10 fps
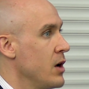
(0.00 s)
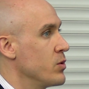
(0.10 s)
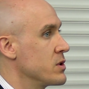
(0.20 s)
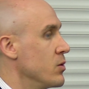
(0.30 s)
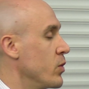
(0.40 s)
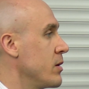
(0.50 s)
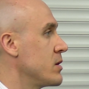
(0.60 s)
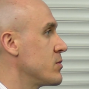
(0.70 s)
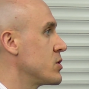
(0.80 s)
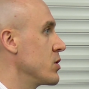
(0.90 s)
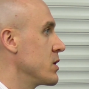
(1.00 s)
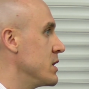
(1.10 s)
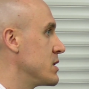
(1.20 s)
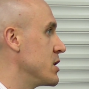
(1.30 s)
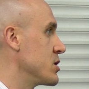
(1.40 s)
was that we took the
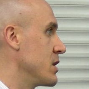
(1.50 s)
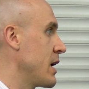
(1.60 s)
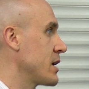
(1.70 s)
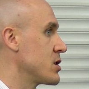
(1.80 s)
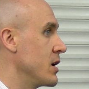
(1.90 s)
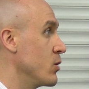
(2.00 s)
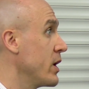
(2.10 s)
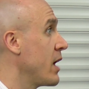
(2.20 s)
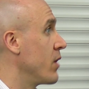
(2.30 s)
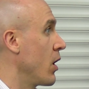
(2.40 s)
decision that actually we have a